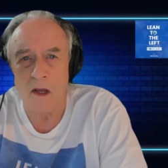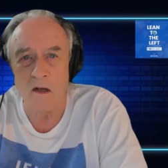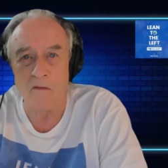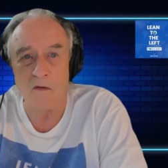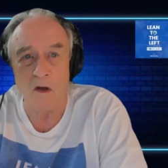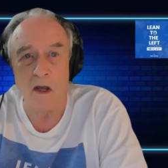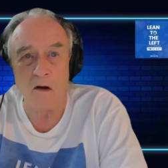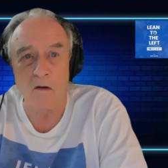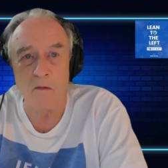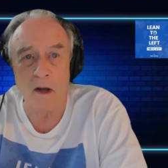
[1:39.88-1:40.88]
And if you
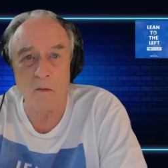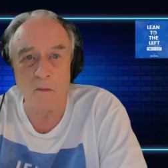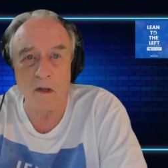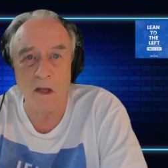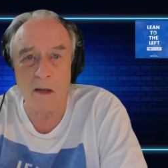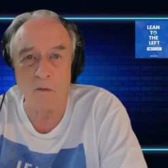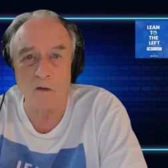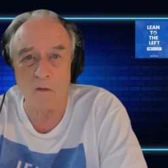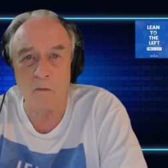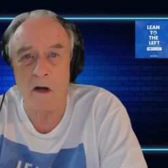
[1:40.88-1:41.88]
care about being able
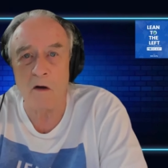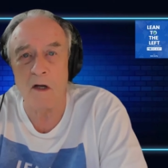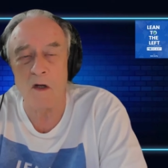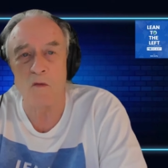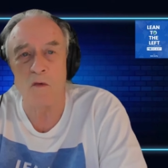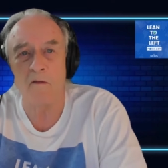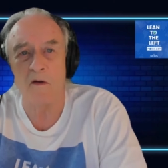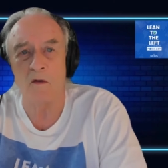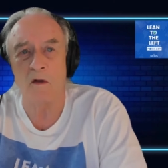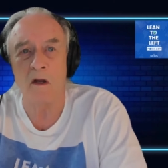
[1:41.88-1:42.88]
to marry whoever
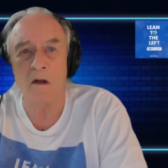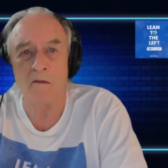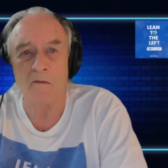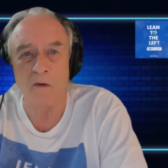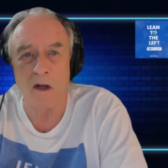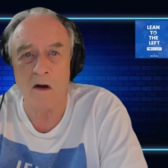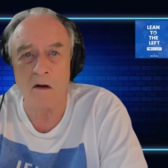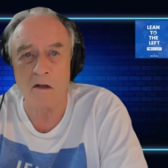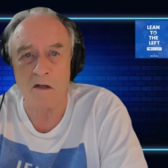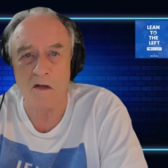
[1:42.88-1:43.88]
you love,
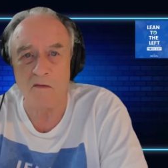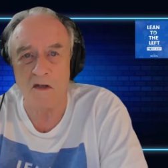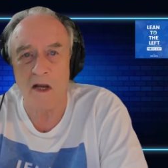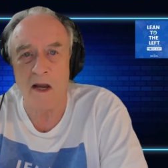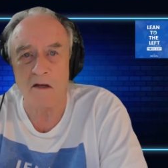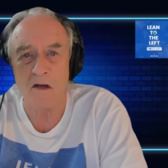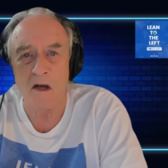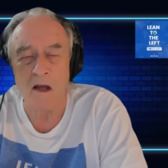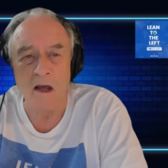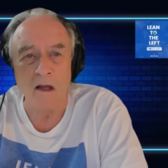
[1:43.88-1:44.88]
regardless of sex,
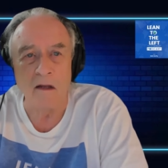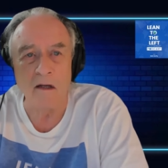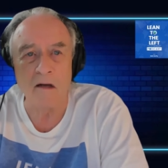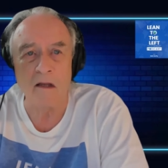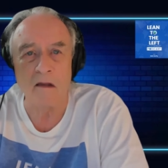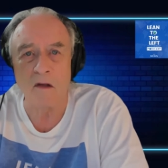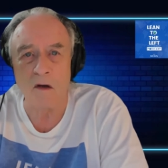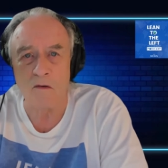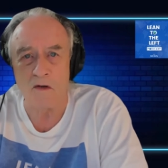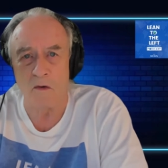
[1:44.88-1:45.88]
they take
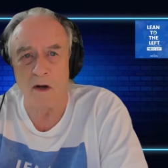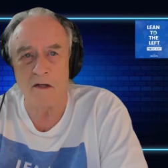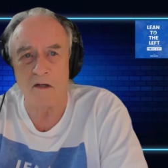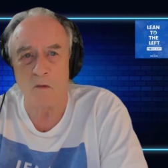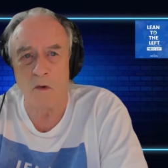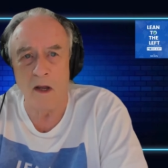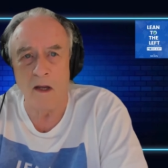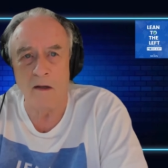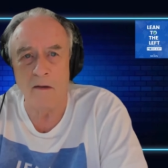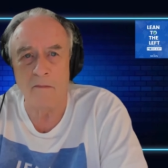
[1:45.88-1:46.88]
those rights
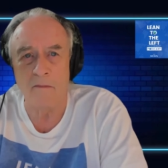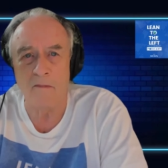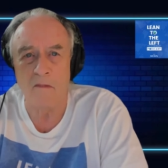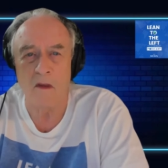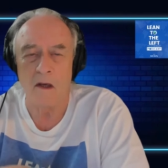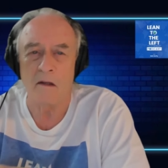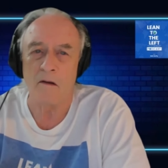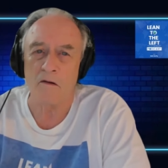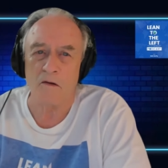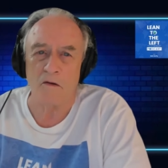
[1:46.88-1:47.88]
away. And
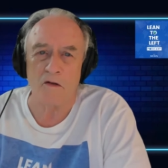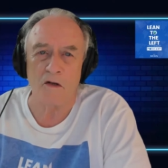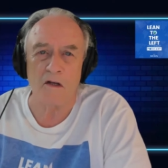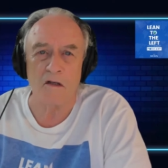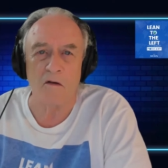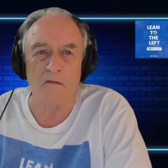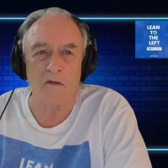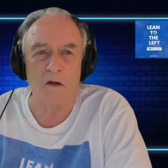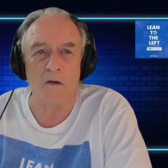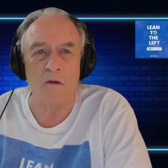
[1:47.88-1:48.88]
those are just a
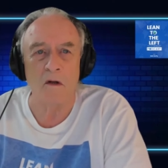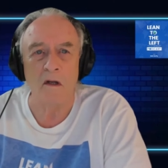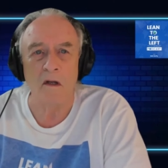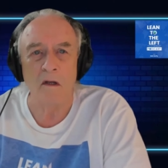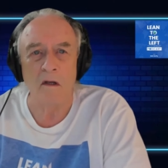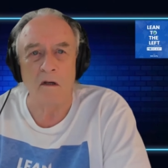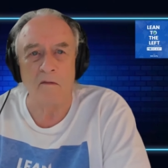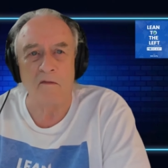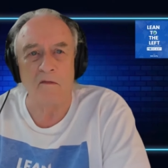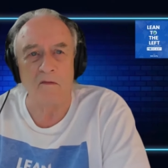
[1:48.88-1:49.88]
few
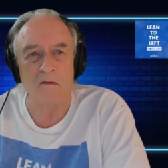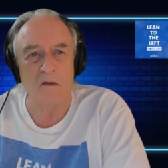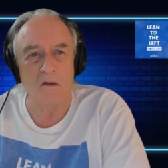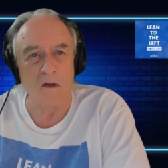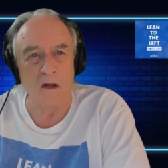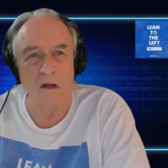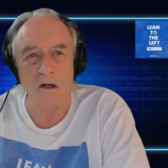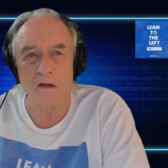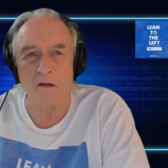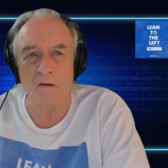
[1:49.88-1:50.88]
of the
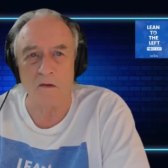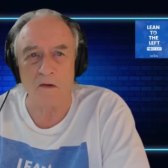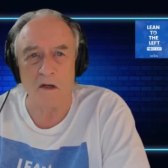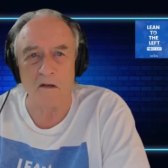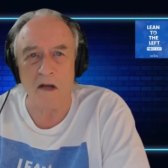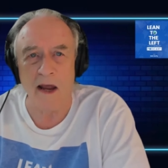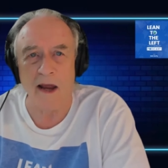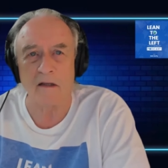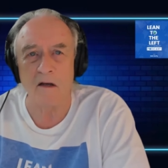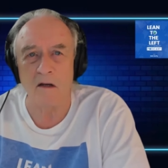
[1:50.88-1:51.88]
issues
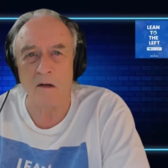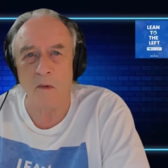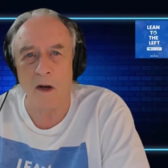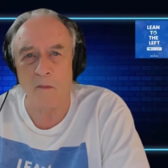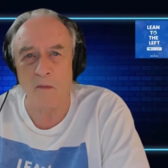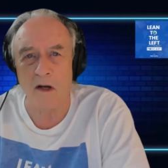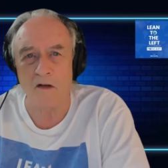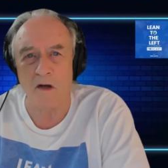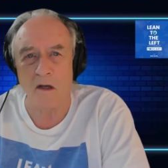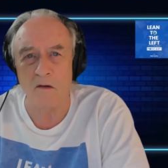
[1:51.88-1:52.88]
attacked by
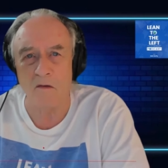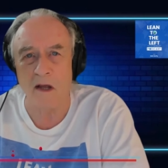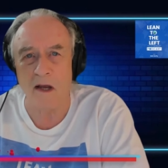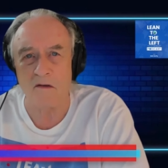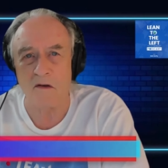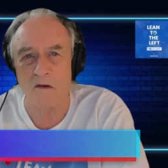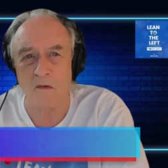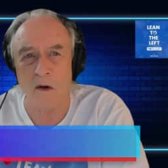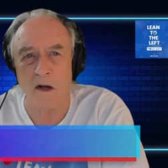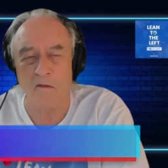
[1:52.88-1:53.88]
Project
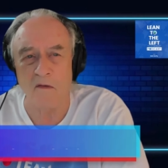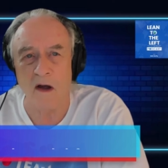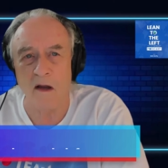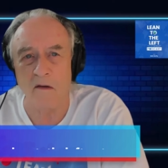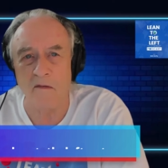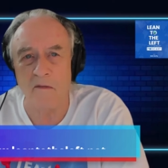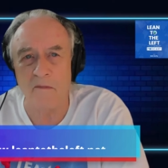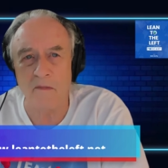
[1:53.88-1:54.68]
2025.